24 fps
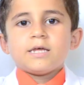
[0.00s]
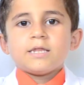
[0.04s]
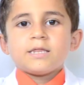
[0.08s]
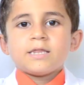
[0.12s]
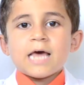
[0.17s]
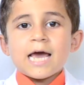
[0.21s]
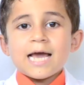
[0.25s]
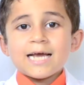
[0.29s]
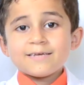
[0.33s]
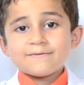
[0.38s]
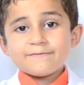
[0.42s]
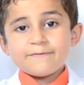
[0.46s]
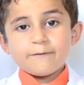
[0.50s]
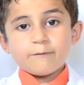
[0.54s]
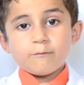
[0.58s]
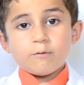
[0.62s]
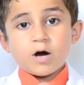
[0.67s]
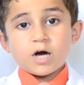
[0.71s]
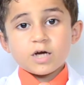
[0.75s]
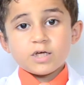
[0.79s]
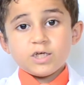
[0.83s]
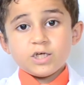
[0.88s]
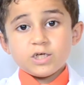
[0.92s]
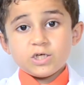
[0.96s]
Thanks for
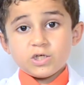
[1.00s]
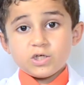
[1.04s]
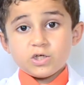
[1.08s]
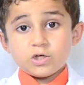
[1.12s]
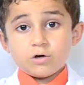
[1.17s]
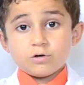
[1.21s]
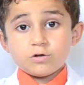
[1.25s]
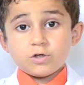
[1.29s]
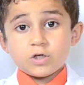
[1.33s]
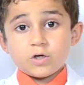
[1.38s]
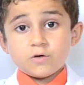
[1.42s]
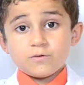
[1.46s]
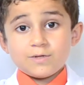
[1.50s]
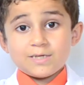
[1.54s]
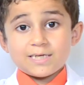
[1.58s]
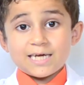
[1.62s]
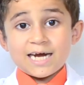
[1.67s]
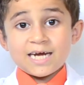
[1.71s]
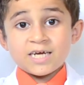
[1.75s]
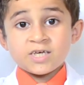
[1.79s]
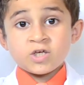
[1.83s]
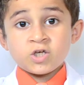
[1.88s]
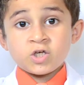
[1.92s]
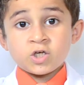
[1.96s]
watching JoJo
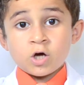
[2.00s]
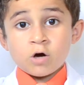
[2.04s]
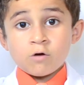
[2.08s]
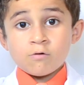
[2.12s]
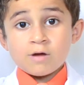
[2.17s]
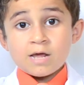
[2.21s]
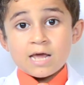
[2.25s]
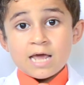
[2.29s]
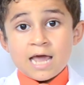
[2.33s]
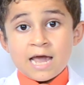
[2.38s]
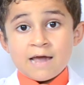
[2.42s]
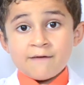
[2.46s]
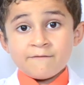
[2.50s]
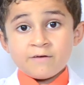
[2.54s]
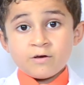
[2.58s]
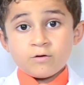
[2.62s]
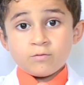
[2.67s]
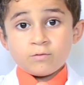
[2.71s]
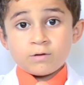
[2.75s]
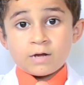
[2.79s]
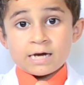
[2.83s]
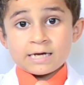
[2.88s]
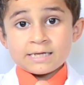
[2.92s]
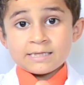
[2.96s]
Science Show. If
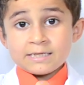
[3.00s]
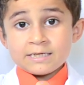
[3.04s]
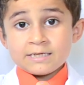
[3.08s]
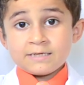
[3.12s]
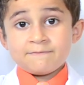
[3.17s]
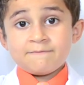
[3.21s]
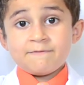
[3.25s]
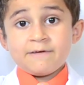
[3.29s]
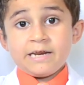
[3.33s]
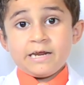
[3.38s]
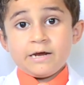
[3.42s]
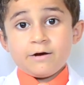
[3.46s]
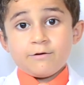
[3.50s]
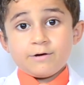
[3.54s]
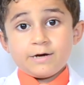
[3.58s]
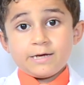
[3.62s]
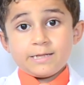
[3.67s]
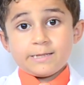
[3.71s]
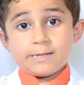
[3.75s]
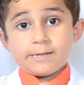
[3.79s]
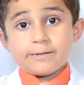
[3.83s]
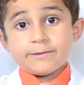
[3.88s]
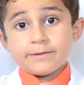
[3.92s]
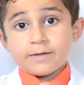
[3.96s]
you like this video,
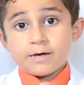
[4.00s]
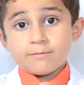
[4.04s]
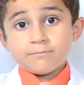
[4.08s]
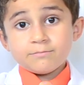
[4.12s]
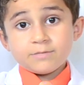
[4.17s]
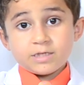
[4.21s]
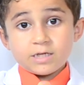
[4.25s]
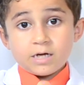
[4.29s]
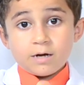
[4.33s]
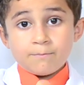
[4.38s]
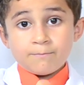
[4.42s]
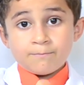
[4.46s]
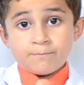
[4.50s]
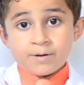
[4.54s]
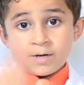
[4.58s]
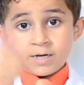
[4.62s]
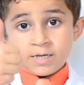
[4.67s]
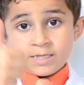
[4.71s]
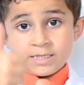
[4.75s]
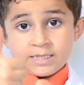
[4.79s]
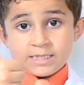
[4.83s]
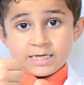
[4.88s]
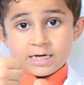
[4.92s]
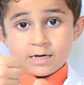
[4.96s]
hit the thumbs up
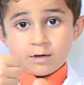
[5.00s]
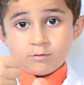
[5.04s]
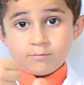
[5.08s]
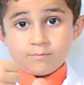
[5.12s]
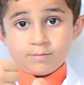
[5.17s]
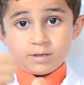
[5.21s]
button down